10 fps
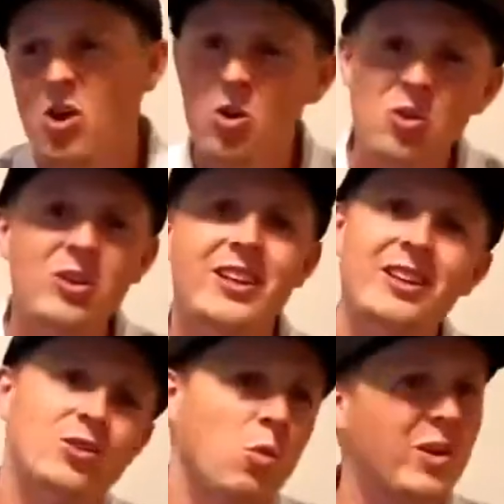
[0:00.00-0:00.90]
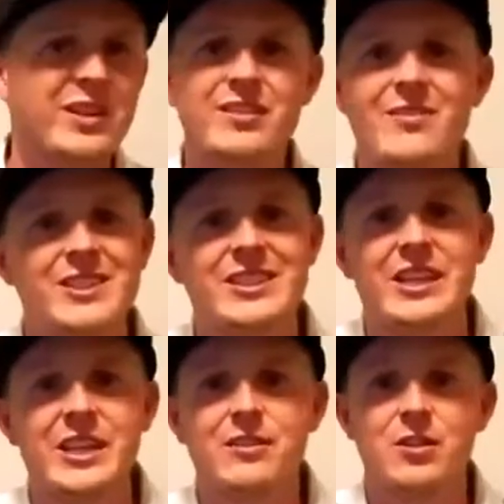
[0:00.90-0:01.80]
early in
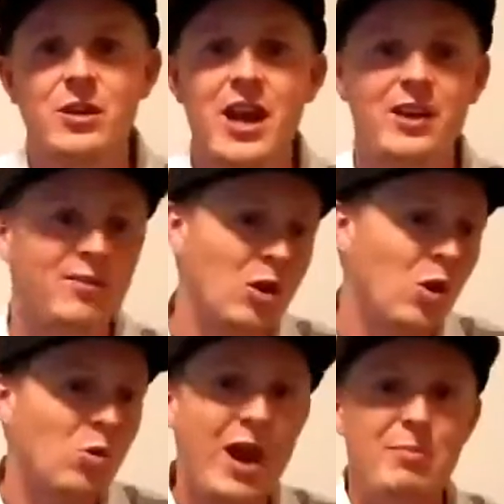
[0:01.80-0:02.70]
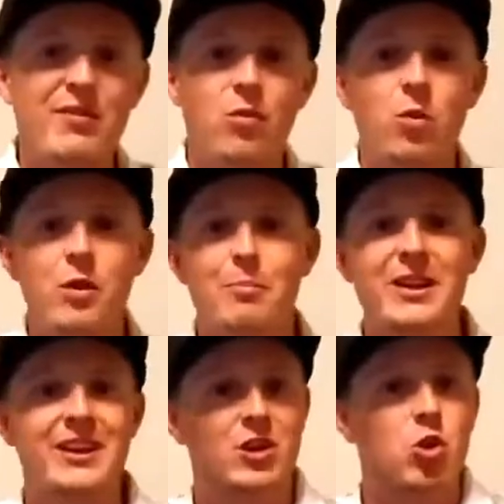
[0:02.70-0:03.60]
2017, so kind of right before the
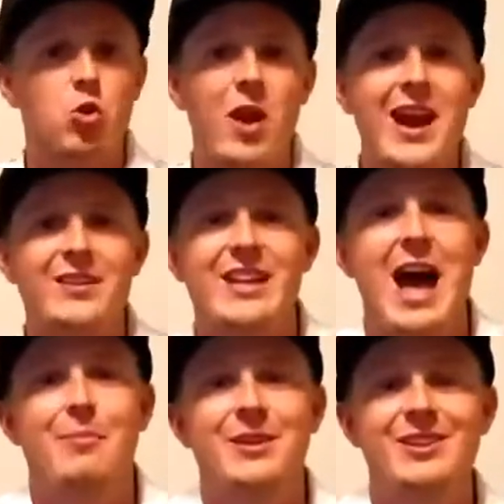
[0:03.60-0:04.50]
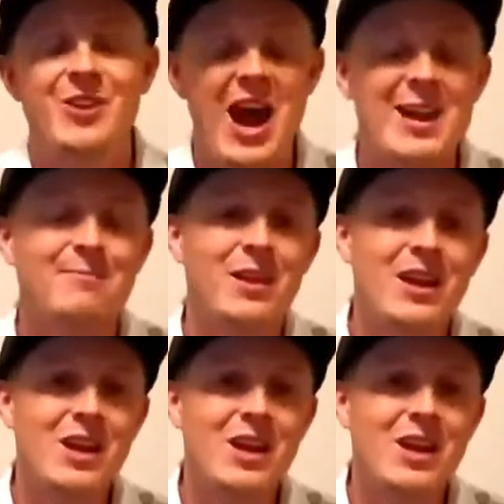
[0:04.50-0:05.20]
big craze happened, right?